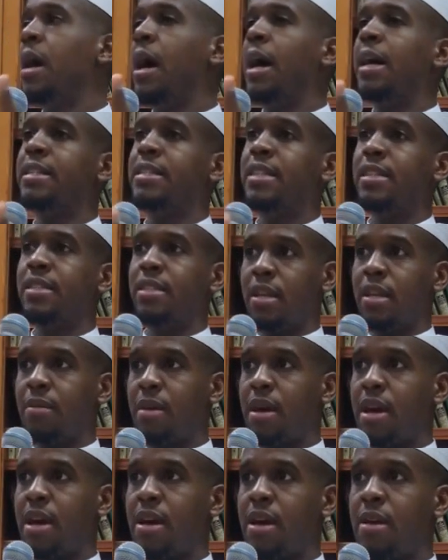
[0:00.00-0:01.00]
assistant
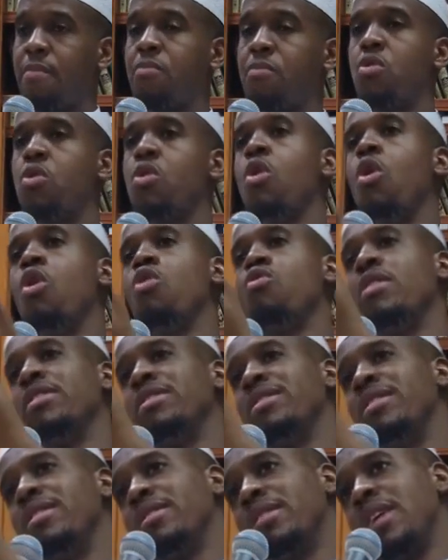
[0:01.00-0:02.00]
imam, or
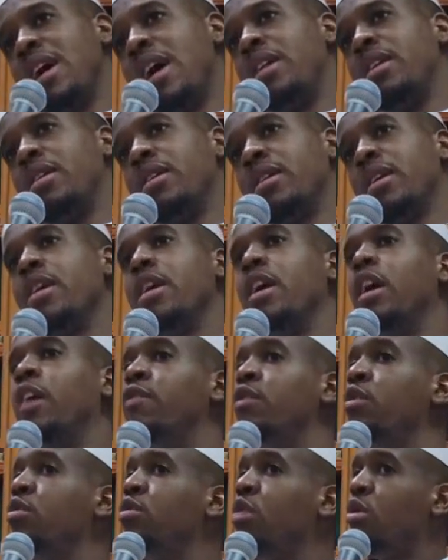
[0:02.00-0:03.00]
resident scholar.
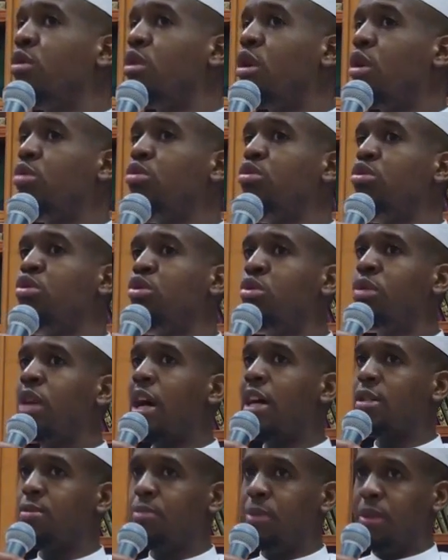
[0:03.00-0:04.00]
If you don't know, do
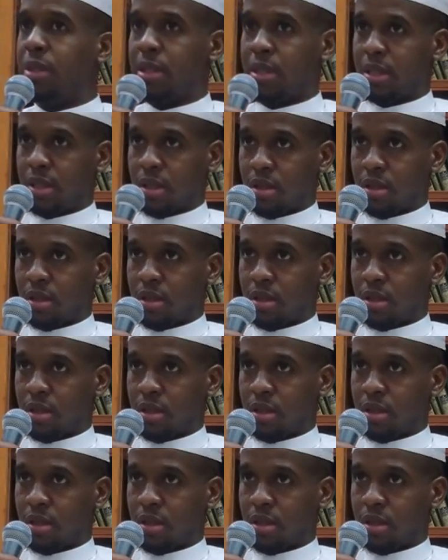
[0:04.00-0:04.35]
not speak.